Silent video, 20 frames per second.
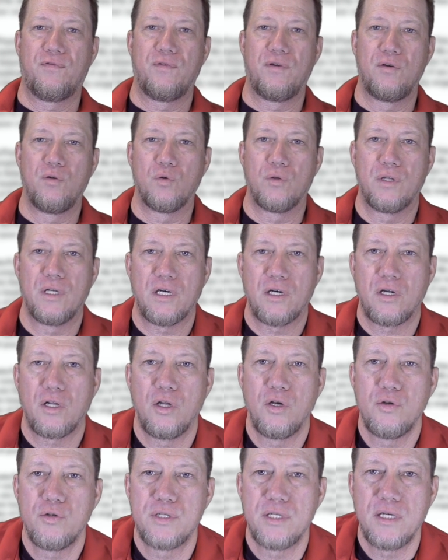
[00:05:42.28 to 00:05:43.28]
they're
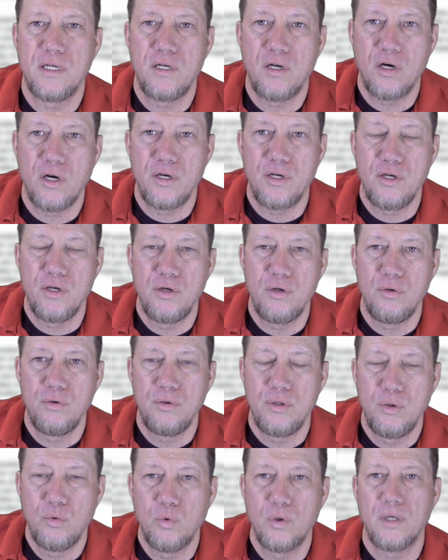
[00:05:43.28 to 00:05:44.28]
close in on you,
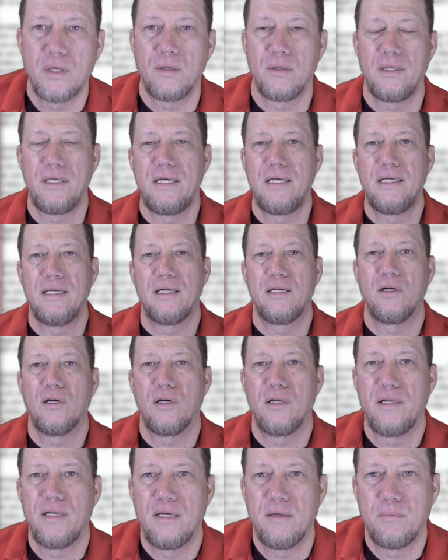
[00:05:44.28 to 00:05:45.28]
you want to lean in
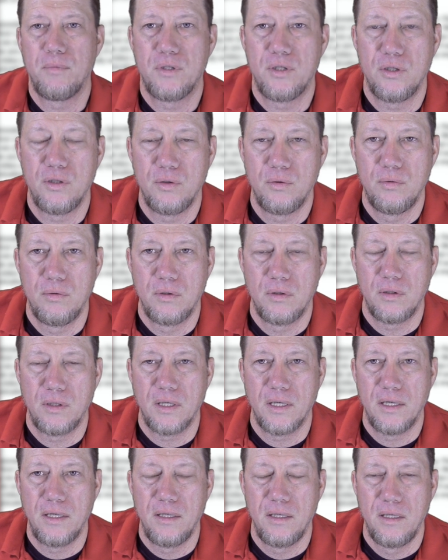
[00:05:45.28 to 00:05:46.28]
on them too.
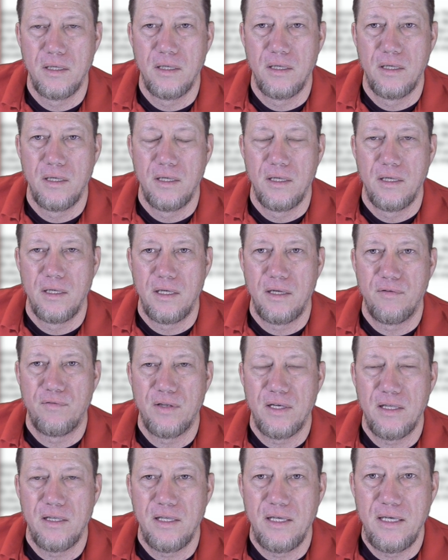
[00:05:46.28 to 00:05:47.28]
Okay, if
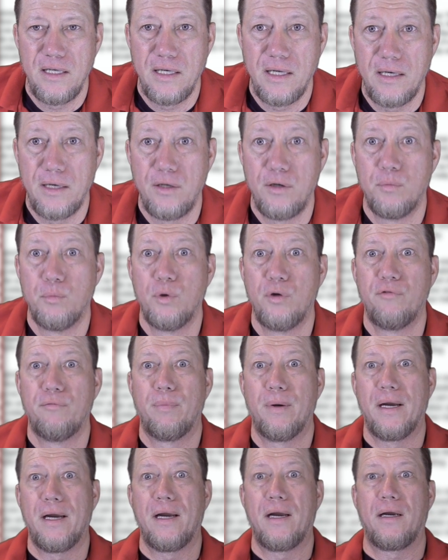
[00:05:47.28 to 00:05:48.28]
they lean in and you move
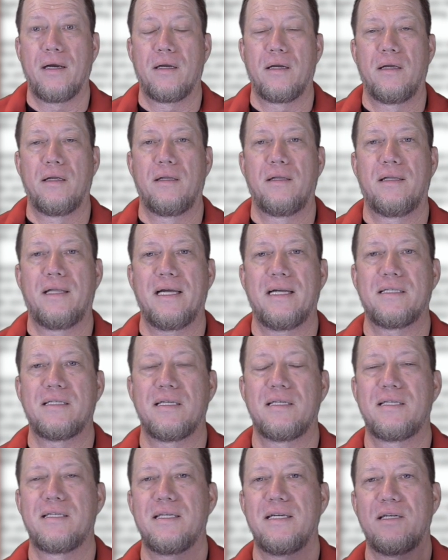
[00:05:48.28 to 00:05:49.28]
back, that's
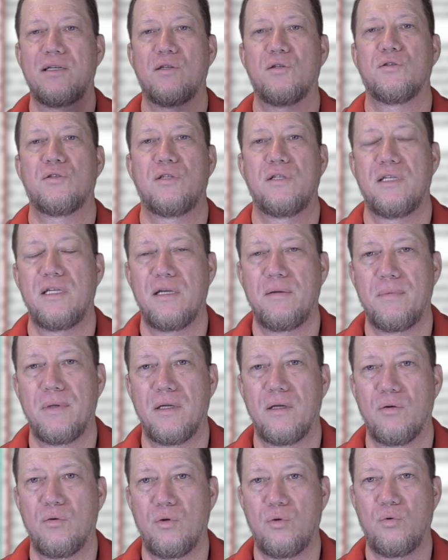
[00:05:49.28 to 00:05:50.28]
a signal to them
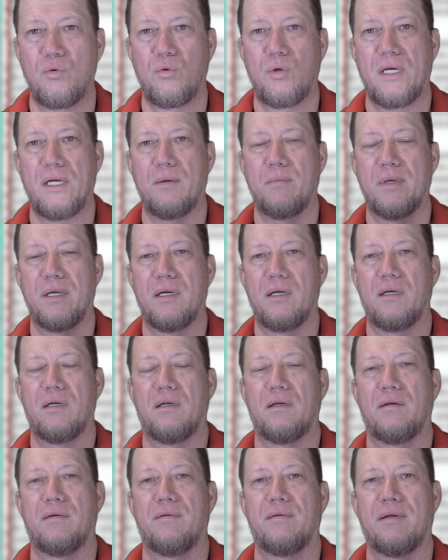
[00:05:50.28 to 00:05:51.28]
that, oh, wait a minute,
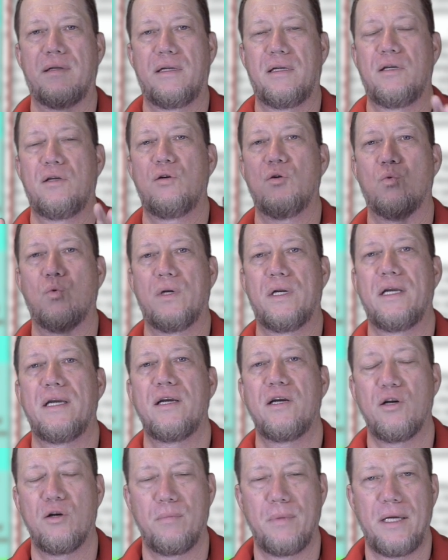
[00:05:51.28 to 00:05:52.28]
you don't want to
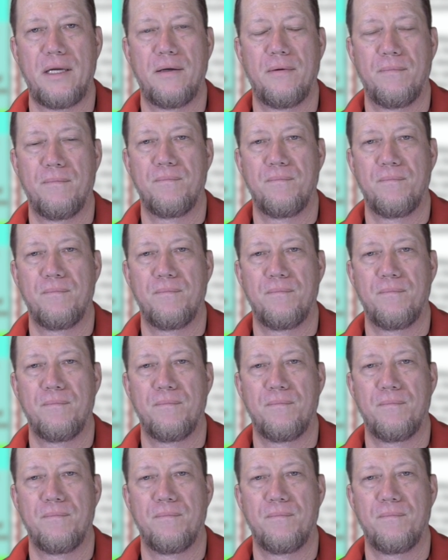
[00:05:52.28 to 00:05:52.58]
hear me.